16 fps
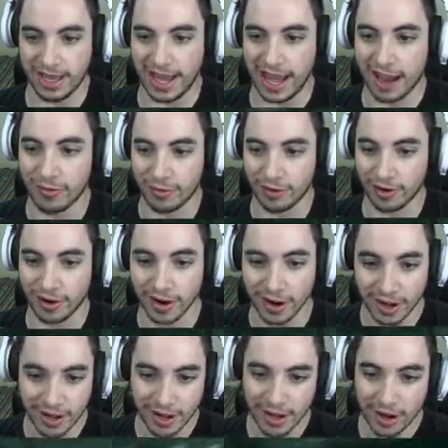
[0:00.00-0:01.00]
like ever.
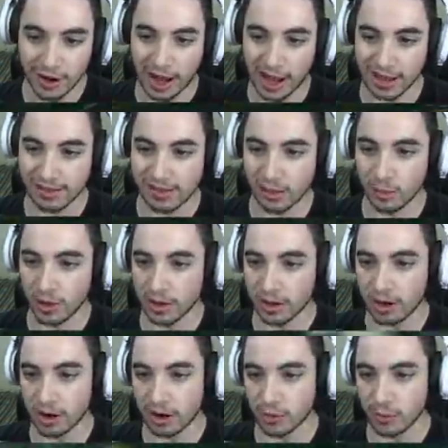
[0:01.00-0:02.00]
Okay, so what
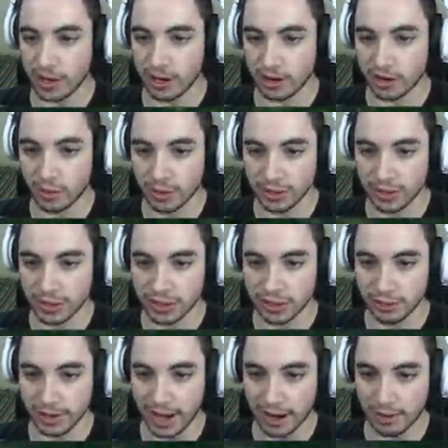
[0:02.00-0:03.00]
are we are going to
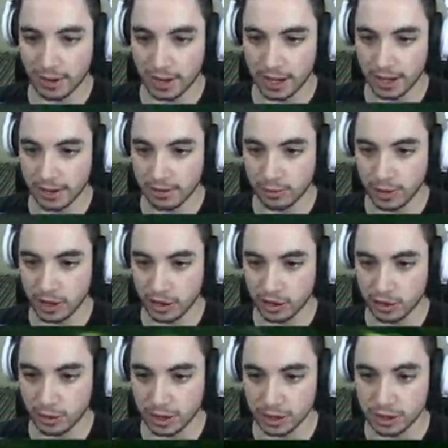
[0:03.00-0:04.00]
do now is we are
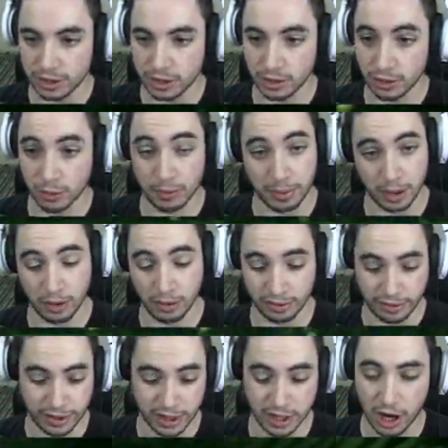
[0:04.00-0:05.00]
going to
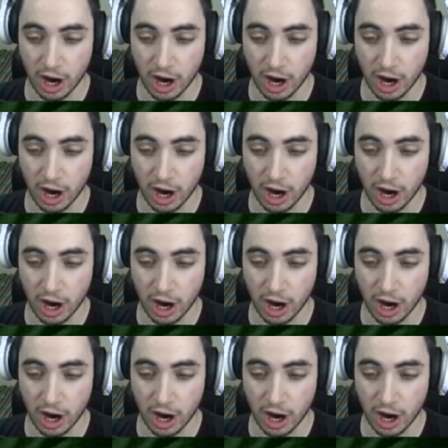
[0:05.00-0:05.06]
build the